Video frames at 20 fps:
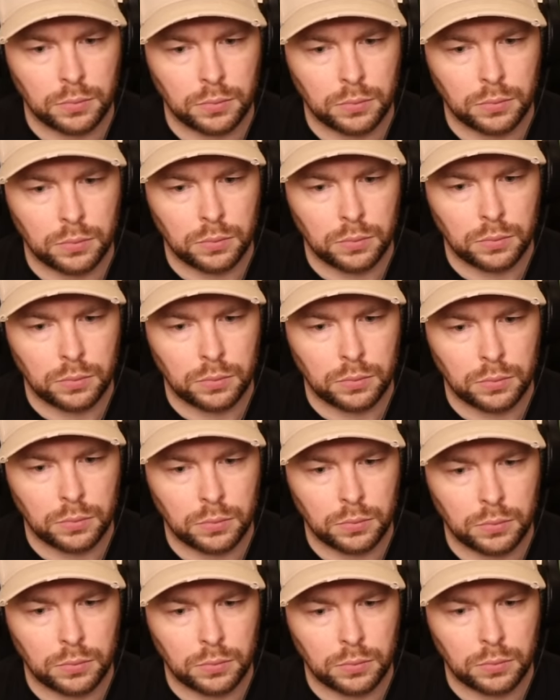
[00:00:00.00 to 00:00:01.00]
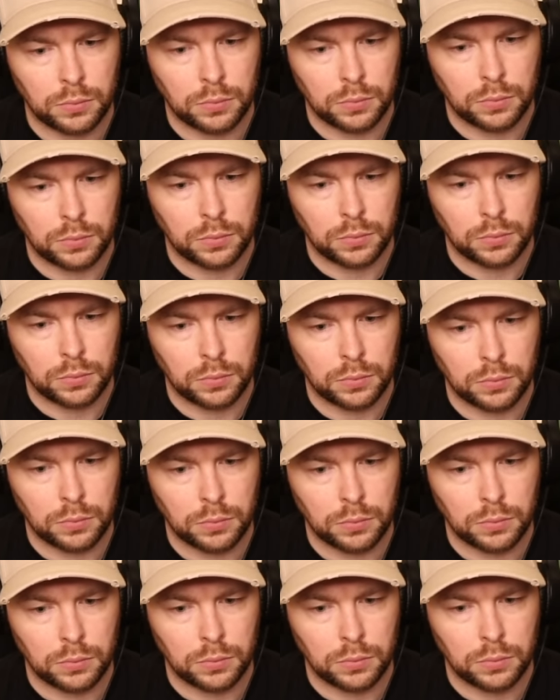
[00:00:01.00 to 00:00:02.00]

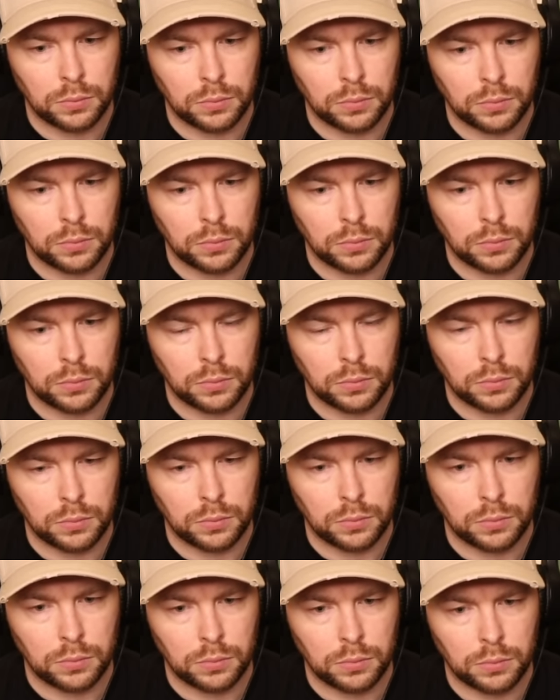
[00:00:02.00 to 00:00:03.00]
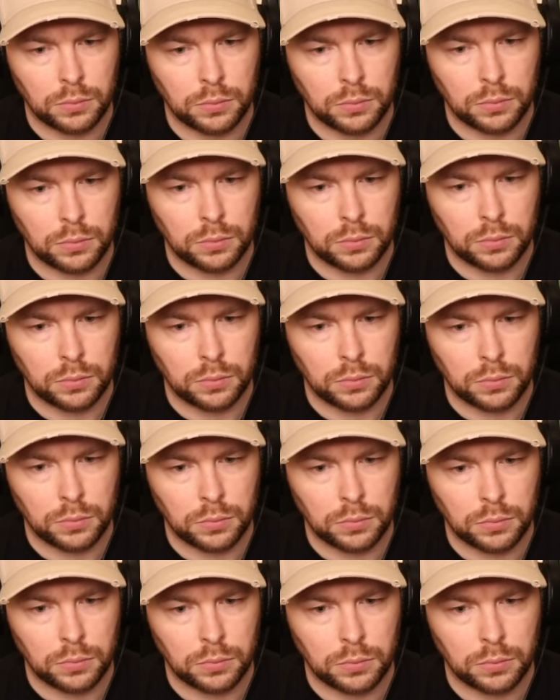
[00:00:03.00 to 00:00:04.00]

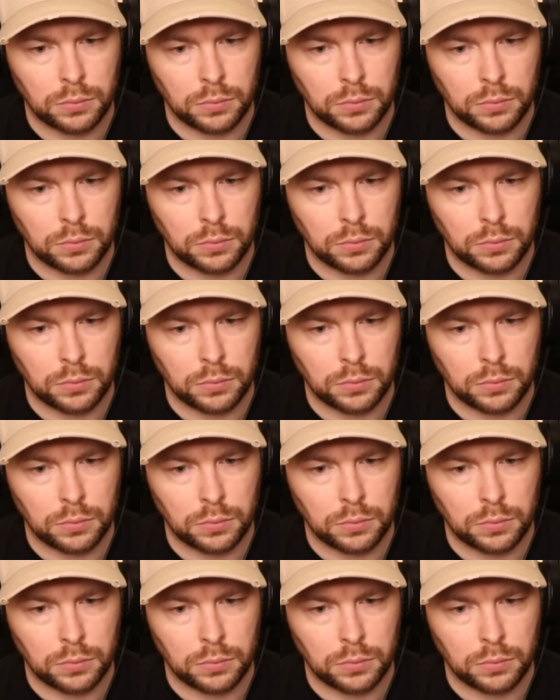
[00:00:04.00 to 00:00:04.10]
[no speech]